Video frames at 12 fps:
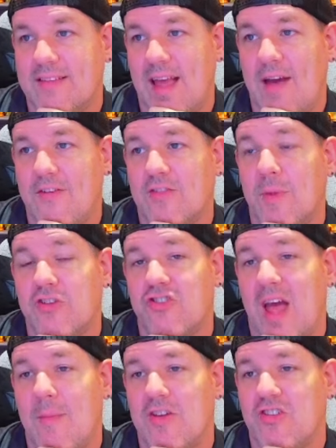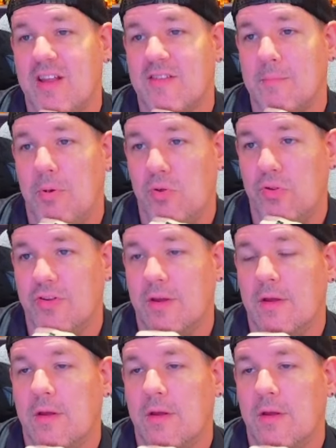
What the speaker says: half as much damage and isn't pulled.